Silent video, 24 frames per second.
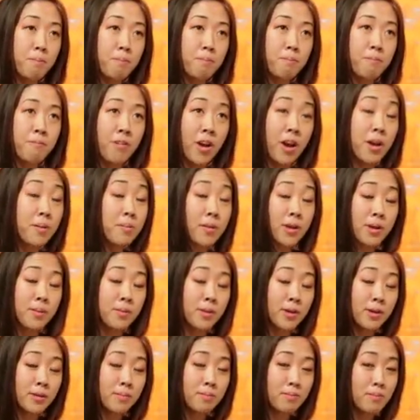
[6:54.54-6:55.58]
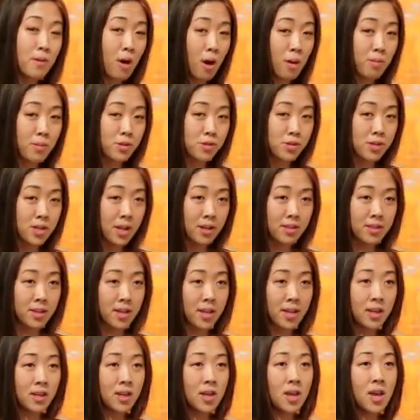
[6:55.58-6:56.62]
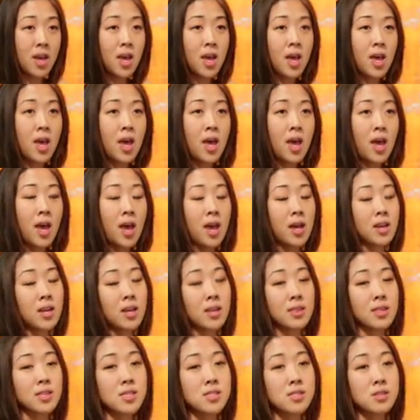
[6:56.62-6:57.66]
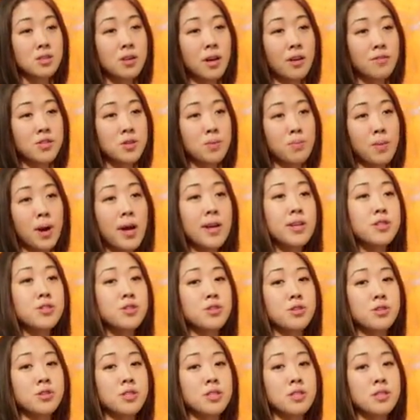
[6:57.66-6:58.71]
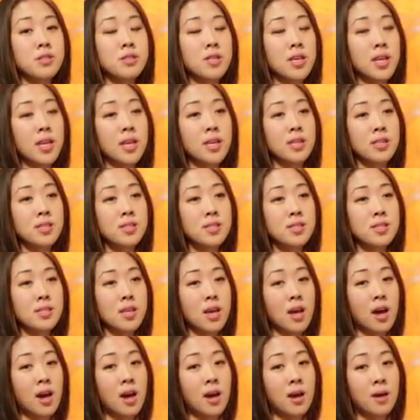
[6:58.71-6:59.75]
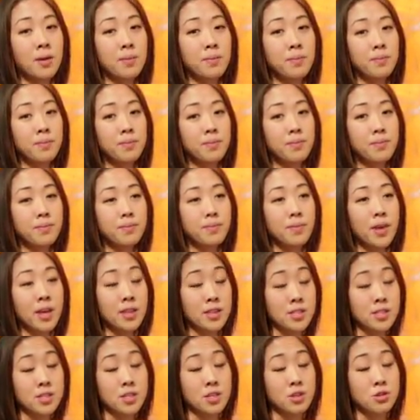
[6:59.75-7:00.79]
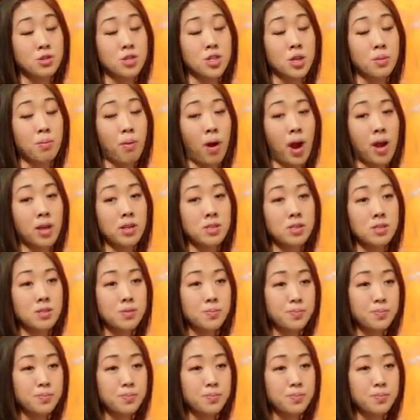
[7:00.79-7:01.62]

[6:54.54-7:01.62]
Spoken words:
very minimal, almost nothing, and yet they still have to buy certain things at the CUC price.